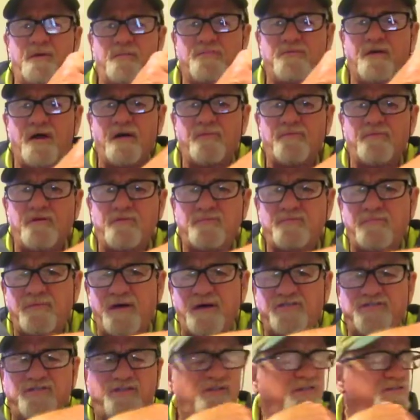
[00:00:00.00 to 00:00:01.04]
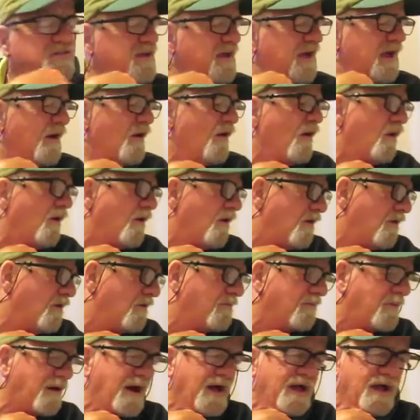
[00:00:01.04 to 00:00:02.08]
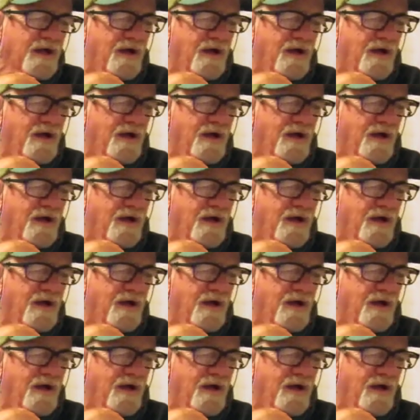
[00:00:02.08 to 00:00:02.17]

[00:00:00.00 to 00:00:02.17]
a private message saying, "Oh my